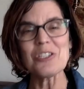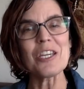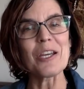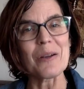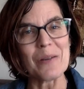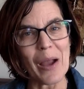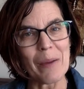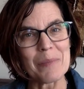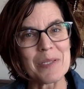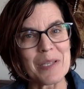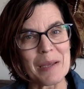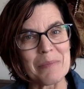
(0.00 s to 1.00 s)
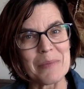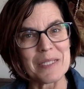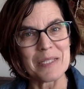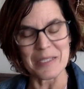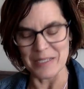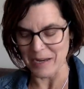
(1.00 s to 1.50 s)
Cheer up, said
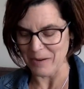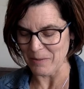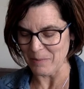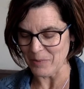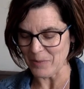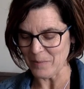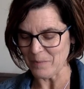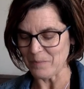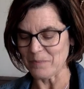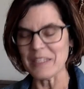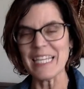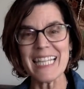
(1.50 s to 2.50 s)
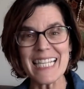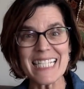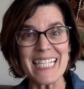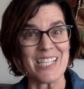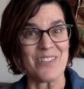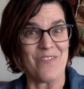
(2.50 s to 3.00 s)
Mrs. Arable.
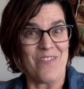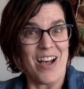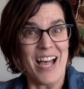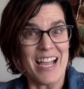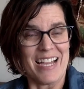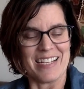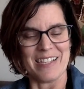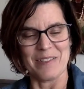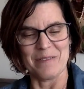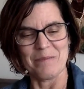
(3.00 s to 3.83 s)
This is fun.